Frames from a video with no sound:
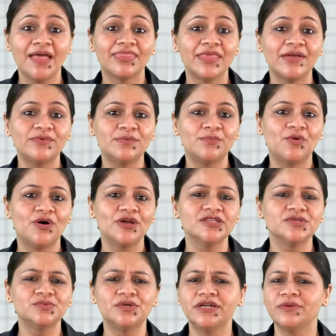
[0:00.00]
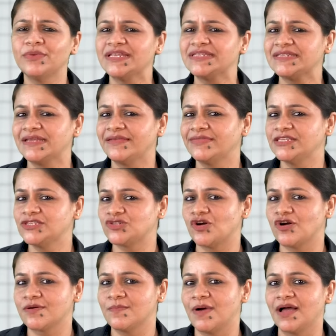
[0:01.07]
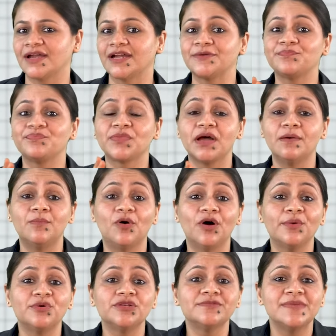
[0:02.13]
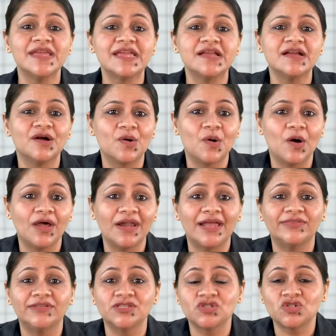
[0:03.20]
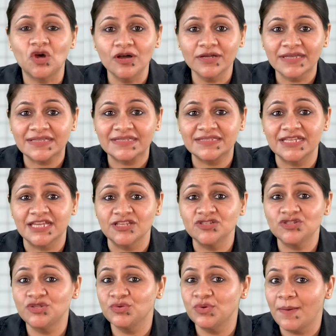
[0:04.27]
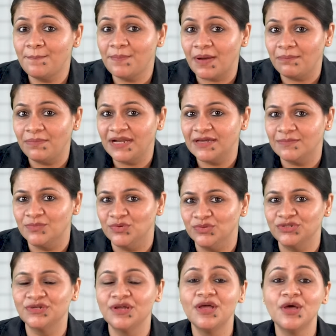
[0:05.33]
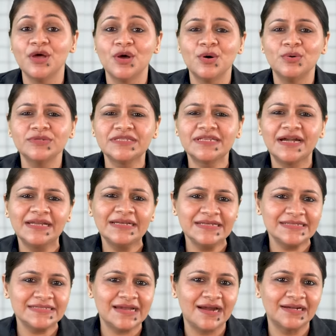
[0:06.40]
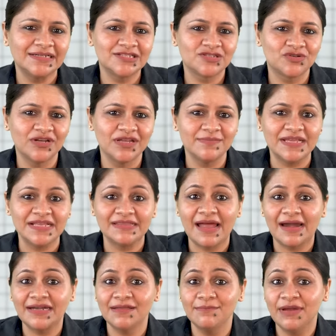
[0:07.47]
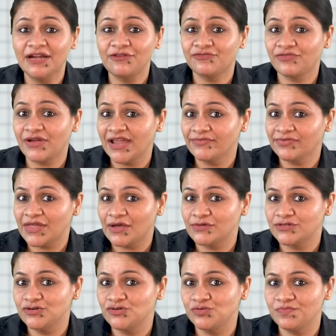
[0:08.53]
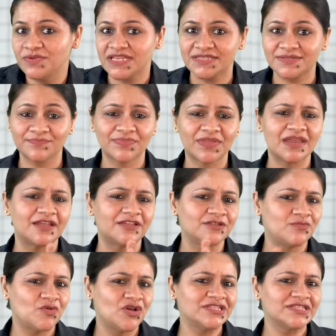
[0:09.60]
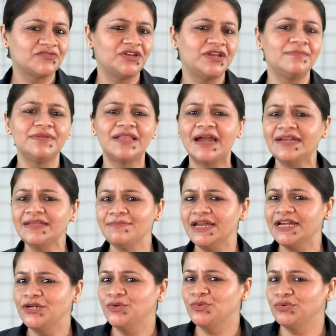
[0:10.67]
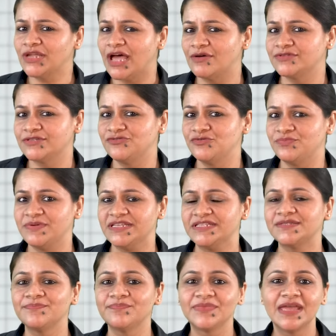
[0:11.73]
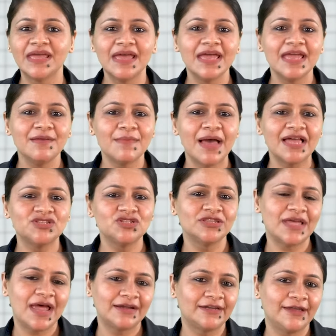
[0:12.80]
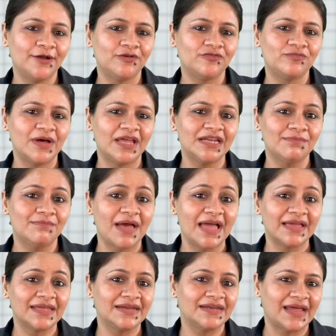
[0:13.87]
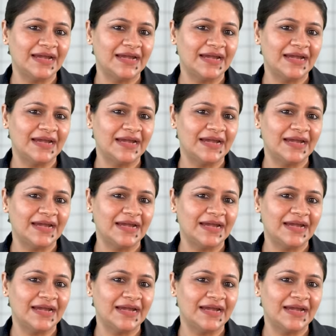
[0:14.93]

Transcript: There were boys who were investing in the stock market. A boy was making a call at the stock exchange through a public booth, who suddenly started screaming that he made 5,000 rupees. Another boy screamed that he made 2,000 rupees. Imagine that kind of money back in